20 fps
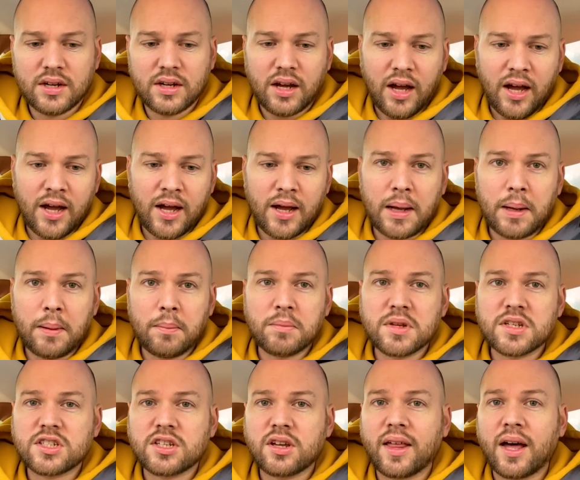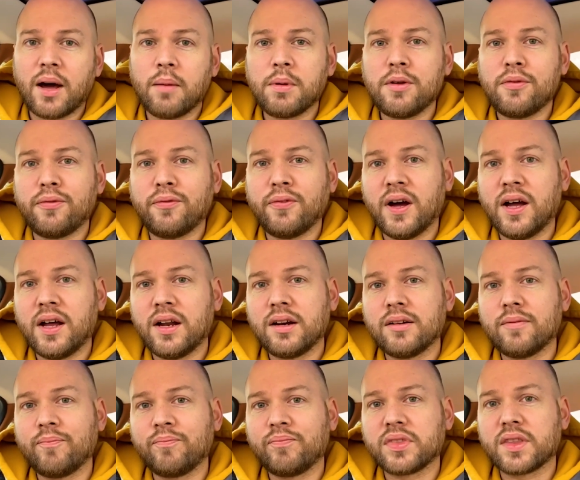So that'll be
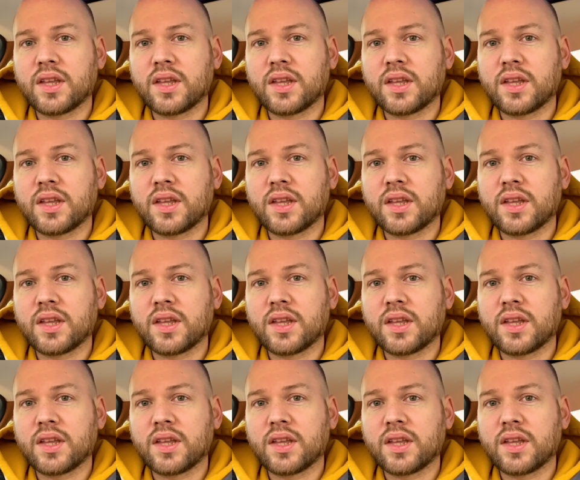fun.